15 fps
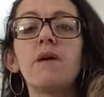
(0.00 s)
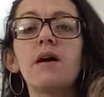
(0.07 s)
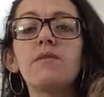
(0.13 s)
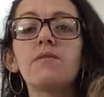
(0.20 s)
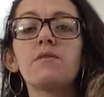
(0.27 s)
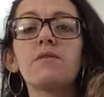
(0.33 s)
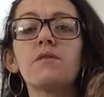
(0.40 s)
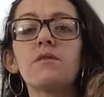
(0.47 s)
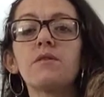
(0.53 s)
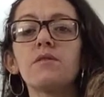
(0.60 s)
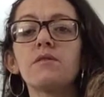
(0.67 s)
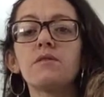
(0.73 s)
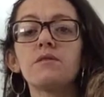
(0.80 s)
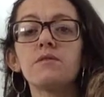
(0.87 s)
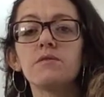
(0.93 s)
mother,
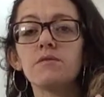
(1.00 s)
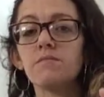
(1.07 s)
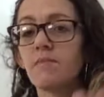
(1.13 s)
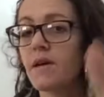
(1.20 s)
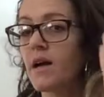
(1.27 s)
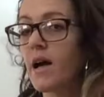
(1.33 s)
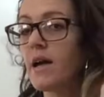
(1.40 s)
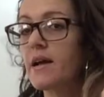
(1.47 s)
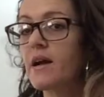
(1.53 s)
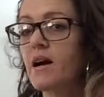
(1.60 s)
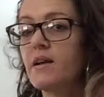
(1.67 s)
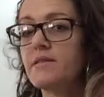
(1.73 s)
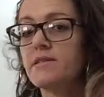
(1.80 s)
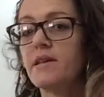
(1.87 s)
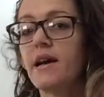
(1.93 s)
by eye
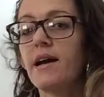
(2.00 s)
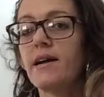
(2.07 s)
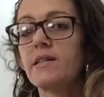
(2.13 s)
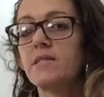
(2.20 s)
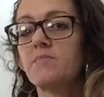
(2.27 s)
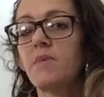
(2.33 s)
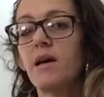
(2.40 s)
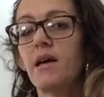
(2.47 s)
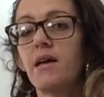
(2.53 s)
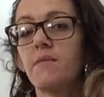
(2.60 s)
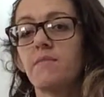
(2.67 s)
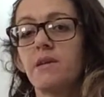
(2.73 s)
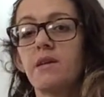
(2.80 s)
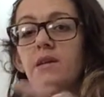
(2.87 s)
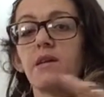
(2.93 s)
contact,
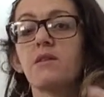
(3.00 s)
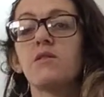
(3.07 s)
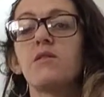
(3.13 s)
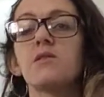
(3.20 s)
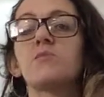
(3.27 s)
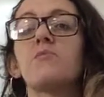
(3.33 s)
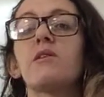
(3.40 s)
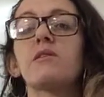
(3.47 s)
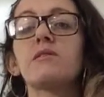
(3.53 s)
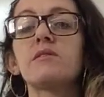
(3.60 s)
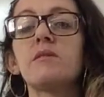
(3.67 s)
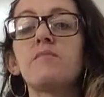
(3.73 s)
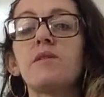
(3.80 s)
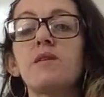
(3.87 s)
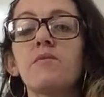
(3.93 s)
by being in close
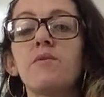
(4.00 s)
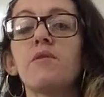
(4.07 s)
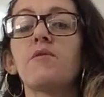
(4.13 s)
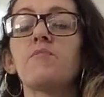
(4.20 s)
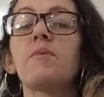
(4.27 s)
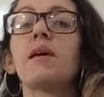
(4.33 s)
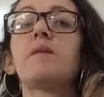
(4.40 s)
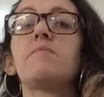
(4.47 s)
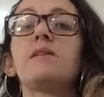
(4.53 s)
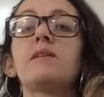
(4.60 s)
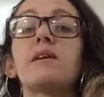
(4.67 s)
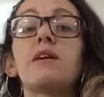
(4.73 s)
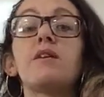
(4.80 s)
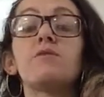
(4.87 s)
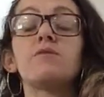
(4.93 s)
proximity with her
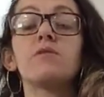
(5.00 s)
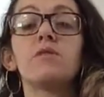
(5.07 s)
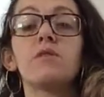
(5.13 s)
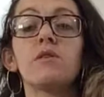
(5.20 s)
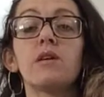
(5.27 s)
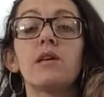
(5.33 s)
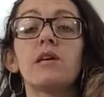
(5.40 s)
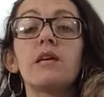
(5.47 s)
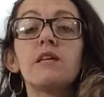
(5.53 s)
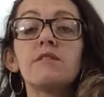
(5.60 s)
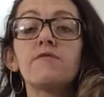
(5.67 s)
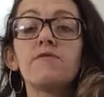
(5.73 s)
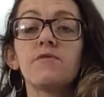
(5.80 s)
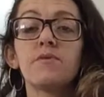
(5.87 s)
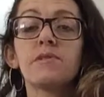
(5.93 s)
baby, can
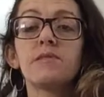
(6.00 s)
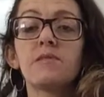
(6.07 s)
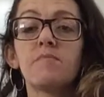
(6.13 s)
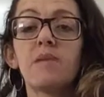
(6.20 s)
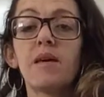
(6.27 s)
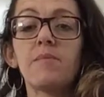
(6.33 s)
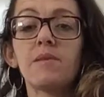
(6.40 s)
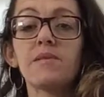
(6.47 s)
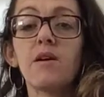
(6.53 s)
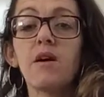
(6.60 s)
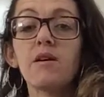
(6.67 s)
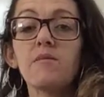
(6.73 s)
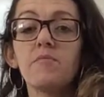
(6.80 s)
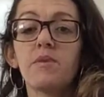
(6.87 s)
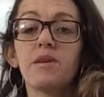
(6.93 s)
influence the baby's
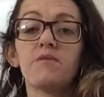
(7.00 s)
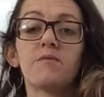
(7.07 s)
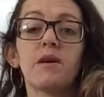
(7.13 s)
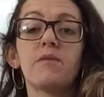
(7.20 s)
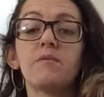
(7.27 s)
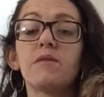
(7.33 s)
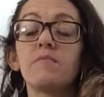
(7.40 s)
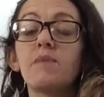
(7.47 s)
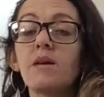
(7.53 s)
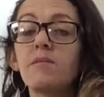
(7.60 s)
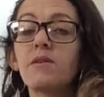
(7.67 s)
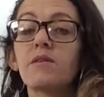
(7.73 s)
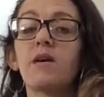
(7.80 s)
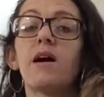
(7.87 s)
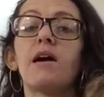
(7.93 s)
heartbeat, right? When a
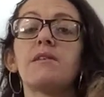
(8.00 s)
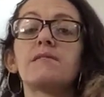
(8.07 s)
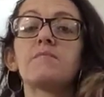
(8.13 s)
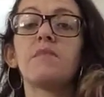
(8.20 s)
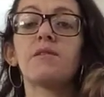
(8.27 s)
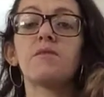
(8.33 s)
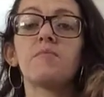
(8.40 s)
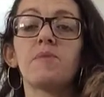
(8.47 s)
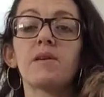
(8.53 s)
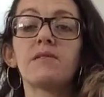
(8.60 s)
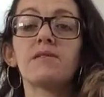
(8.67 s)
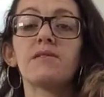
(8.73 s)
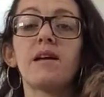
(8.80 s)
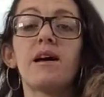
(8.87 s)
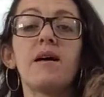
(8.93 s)
baby cries, the mother
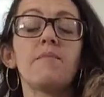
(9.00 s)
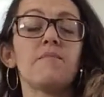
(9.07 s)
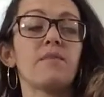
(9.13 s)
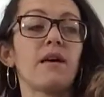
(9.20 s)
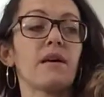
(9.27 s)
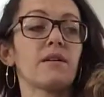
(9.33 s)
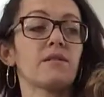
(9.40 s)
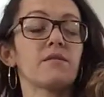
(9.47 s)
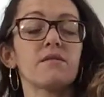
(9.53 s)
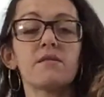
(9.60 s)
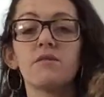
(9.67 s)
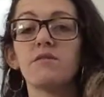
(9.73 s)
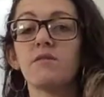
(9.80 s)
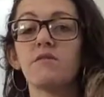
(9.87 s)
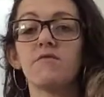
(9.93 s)
picks it up, like
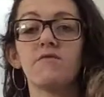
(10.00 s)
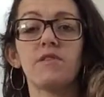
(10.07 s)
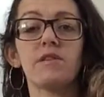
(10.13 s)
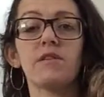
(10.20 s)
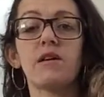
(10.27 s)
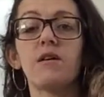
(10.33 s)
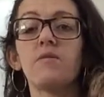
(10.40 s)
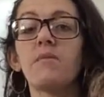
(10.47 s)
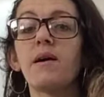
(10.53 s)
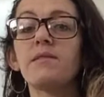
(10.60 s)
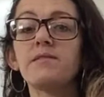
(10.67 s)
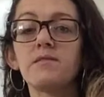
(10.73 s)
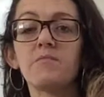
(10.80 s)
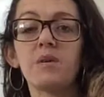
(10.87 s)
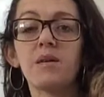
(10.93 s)
you can figure out why
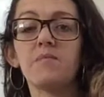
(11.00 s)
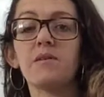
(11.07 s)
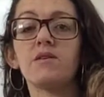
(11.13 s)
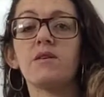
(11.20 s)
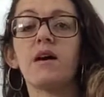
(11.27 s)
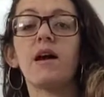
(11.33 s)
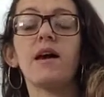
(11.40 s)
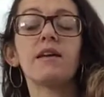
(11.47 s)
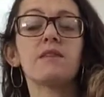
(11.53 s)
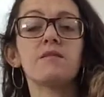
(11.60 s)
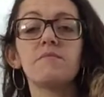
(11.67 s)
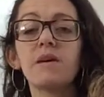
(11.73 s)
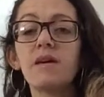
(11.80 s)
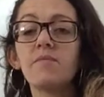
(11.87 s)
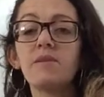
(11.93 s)
is your baby crying, and
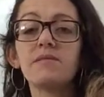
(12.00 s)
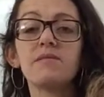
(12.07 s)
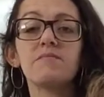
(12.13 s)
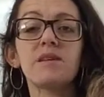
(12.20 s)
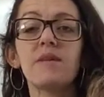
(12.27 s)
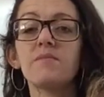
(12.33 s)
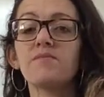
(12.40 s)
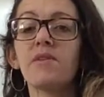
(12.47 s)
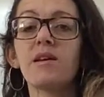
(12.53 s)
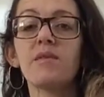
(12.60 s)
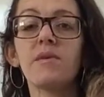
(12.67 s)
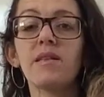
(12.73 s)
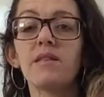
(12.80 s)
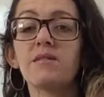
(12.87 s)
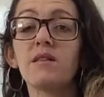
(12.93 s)
the baby sometimes right
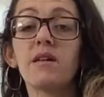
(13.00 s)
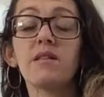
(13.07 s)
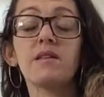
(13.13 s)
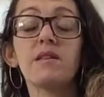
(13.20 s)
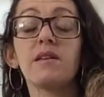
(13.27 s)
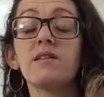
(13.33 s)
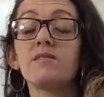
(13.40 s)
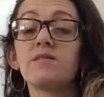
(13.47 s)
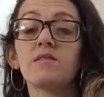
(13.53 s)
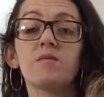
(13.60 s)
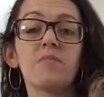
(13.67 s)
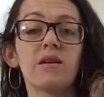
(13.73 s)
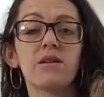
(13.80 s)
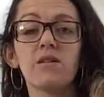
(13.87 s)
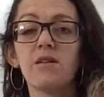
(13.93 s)
away, that's all it needed, just
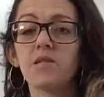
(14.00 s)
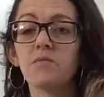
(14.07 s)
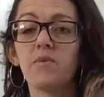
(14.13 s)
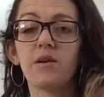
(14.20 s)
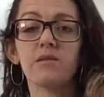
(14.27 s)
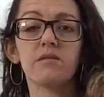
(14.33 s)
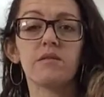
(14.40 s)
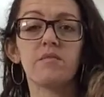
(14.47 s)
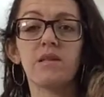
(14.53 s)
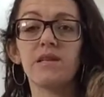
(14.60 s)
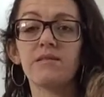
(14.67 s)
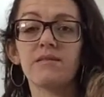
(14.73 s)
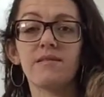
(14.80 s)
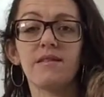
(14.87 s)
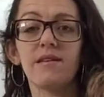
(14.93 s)
to be in close
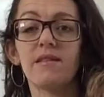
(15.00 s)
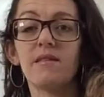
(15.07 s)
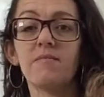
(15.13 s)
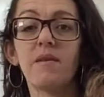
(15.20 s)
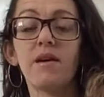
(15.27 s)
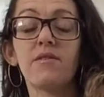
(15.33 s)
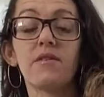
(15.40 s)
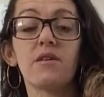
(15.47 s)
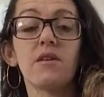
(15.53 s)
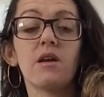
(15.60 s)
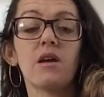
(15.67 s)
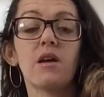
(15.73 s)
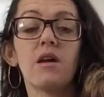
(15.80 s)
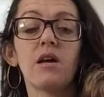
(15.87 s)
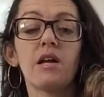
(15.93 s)
proximity to the mother.
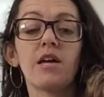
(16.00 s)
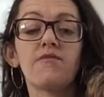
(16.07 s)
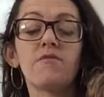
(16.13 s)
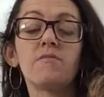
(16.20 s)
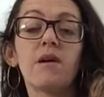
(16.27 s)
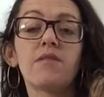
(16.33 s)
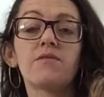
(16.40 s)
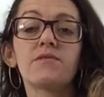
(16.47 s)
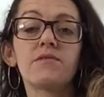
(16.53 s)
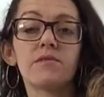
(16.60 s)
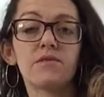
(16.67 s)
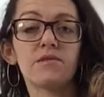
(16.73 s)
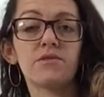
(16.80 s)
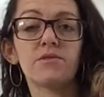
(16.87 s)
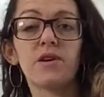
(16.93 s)
If a mother's in
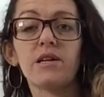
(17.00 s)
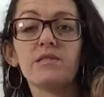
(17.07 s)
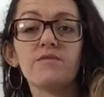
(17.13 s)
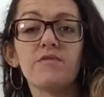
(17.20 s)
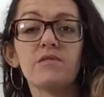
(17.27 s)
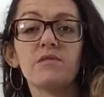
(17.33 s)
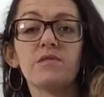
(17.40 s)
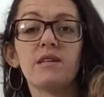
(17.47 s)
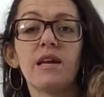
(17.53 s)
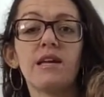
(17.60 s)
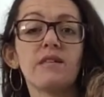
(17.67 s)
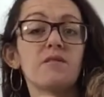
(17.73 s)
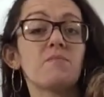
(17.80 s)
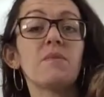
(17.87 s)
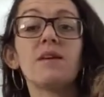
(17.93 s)
a stressful
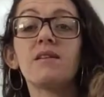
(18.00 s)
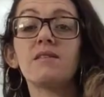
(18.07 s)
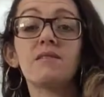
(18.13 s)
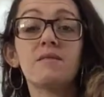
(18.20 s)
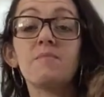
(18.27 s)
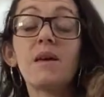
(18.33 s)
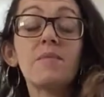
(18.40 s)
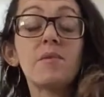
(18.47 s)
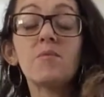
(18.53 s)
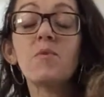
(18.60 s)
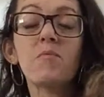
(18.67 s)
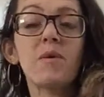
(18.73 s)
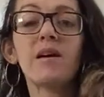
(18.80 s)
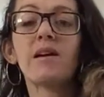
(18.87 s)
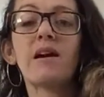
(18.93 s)
state, the baby
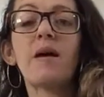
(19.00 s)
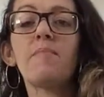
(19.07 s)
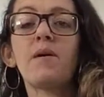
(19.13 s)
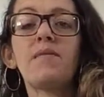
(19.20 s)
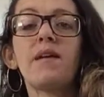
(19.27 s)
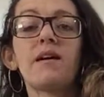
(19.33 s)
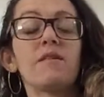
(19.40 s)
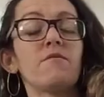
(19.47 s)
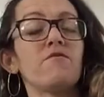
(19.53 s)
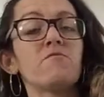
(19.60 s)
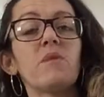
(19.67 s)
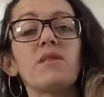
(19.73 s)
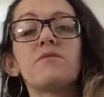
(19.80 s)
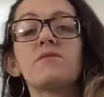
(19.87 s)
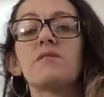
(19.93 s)
will pick up on that. If the
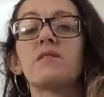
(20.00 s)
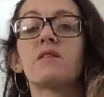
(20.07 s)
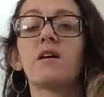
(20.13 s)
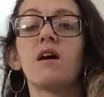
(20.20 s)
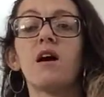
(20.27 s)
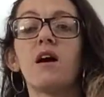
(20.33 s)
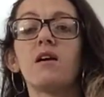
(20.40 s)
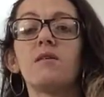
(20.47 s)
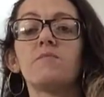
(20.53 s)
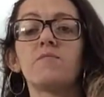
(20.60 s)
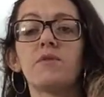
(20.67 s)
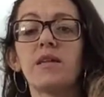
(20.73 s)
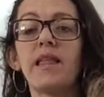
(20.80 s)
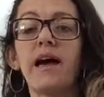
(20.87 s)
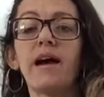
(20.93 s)
mother's in a calm,
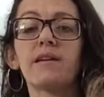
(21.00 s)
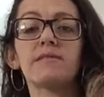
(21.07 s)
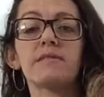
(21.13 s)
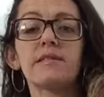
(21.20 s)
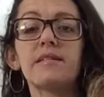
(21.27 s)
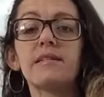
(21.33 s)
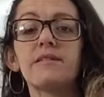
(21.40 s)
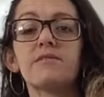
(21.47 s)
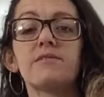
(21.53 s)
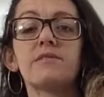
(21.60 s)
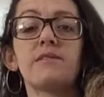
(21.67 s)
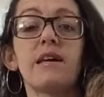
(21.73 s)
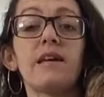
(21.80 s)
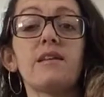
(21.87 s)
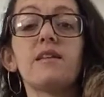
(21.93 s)
relaxed, clear
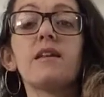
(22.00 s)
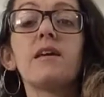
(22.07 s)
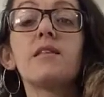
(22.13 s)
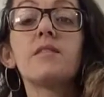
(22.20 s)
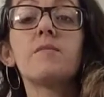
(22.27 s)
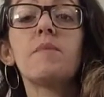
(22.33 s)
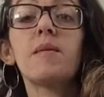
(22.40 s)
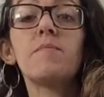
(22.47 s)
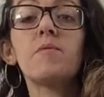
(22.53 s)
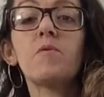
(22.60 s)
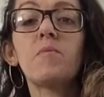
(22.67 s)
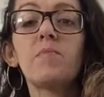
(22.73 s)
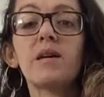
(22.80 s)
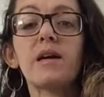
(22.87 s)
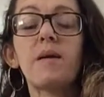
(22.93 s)
state, the baby
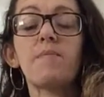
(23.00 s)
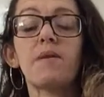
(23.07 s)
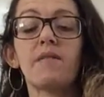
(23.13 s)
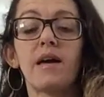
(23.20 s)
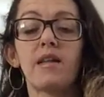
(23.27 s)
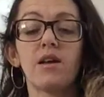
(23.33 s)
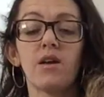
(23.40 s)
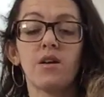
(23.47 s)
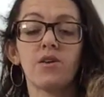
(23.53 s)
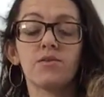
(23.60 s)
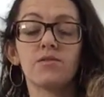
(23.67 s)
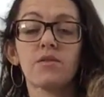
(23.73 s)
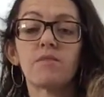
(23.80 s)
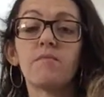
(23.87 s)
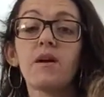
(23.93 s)
will pick up on that.
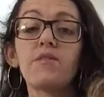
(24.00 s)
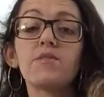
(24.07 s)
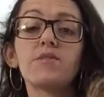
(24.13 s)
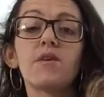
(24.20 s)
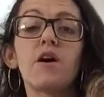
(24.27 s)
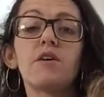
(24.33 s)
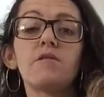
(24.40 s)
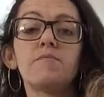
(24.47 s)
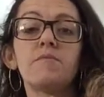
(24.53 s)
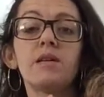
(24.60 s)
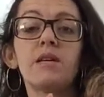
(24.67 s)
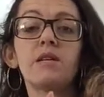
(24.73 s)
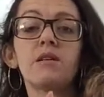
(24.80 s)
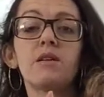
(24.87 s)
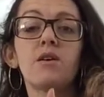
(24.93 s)
So the mother's
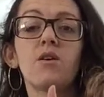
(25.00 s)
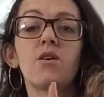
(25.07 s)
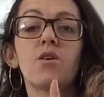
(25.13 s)
heartbeat